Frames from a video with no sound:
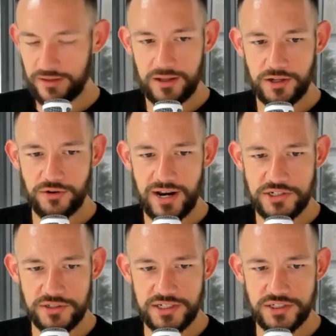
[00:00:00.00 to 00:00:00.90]

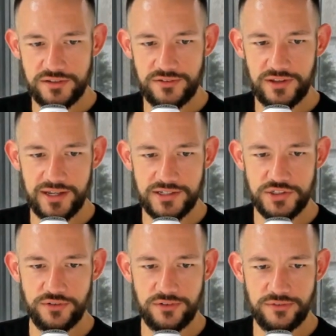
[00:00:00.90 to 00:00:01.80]
Congratulations,
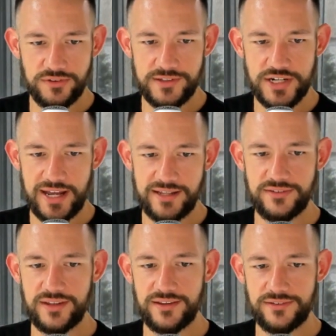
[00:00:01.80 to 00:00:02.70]
Joseph's in the chat. He
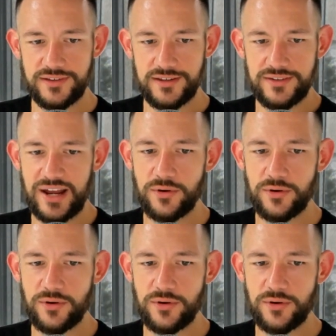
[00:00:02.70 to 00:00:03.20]
says he's now